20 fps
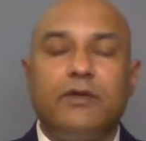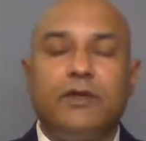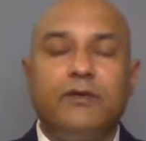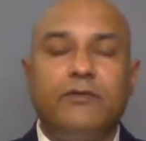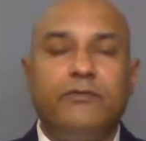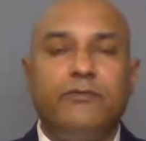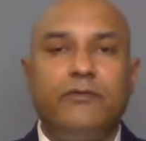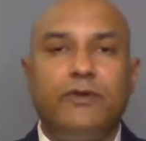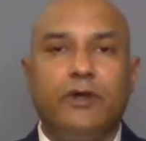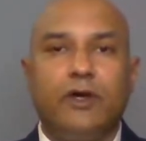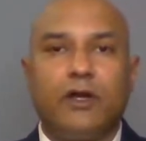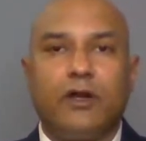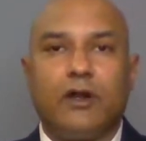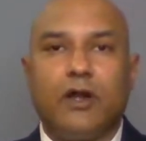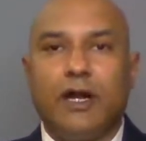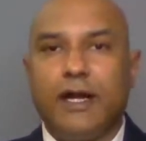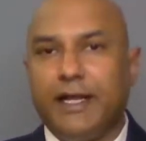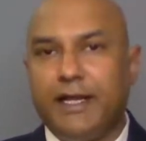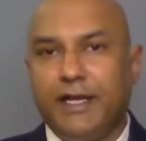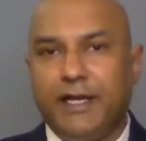If you are
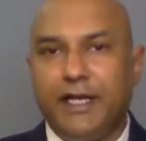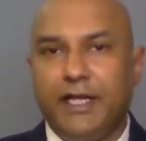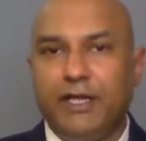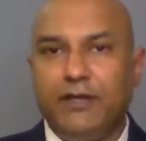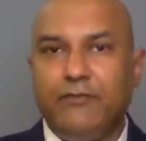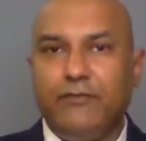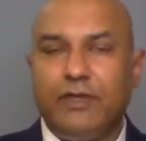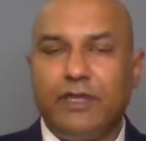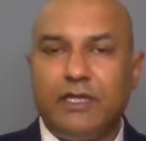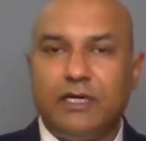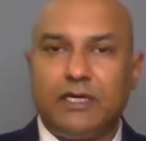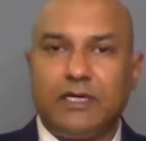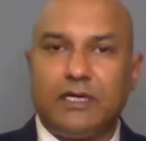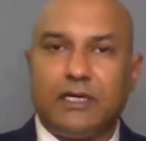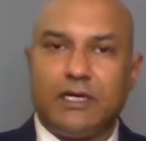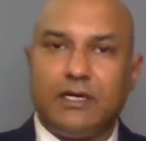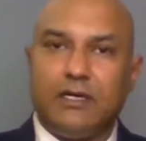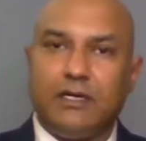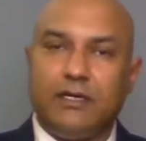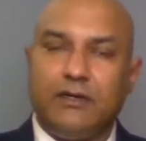not agreeing with
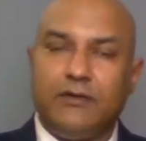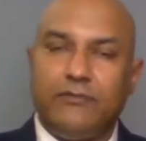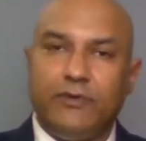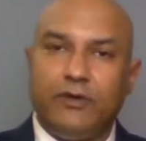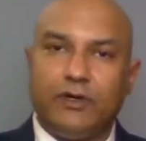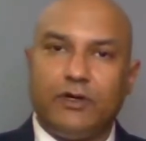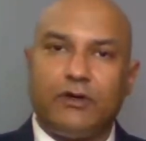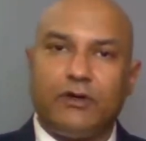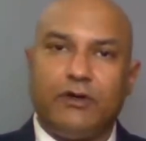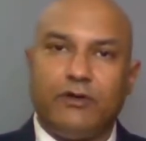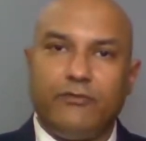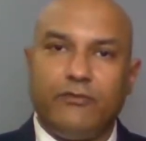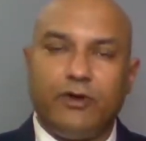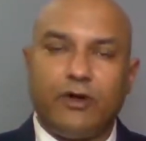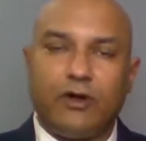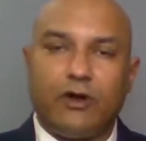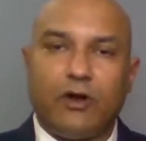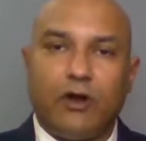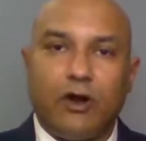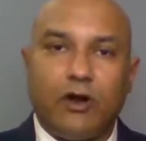that, if you
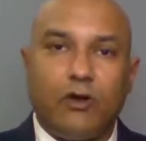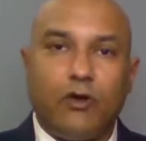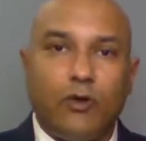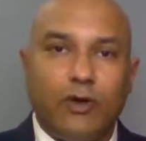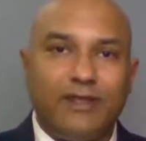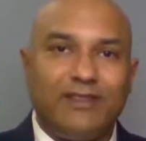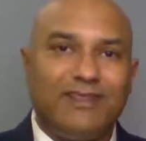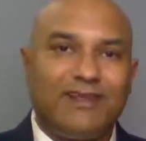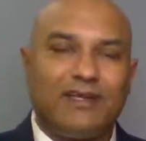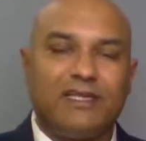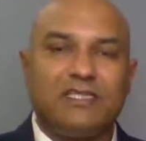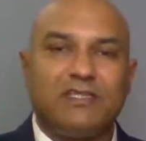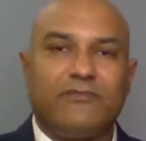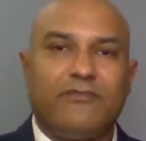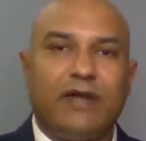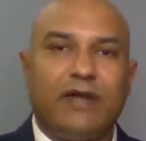are not knowing the risk